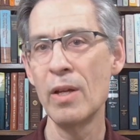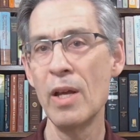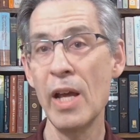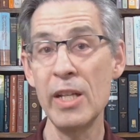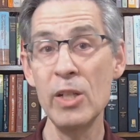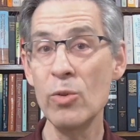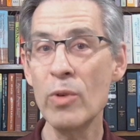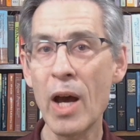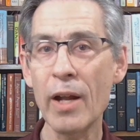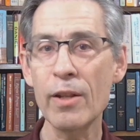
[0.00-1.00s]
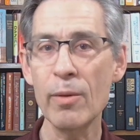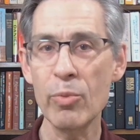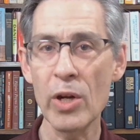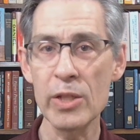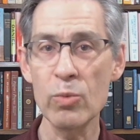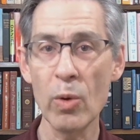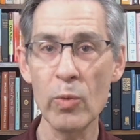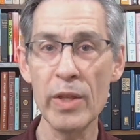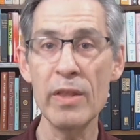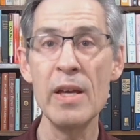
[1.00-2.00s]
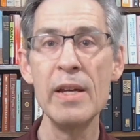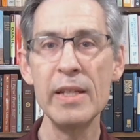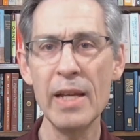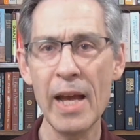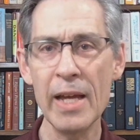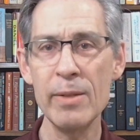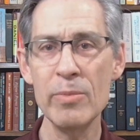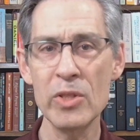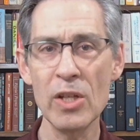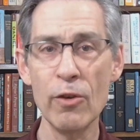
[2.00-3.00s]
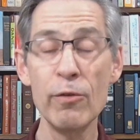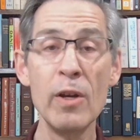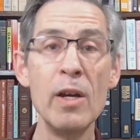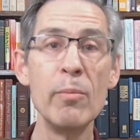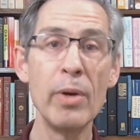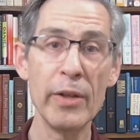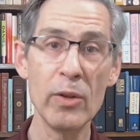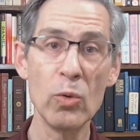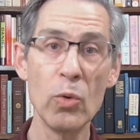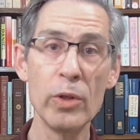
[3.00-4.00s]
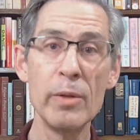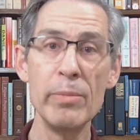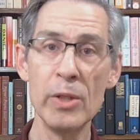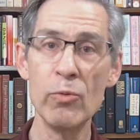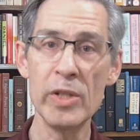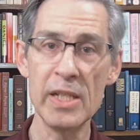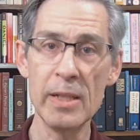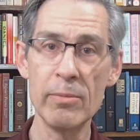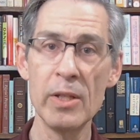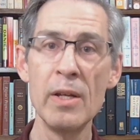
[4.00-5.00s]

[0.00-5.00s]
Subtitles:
and he knew not the price wherewith he had himself by the Lord been redeemed.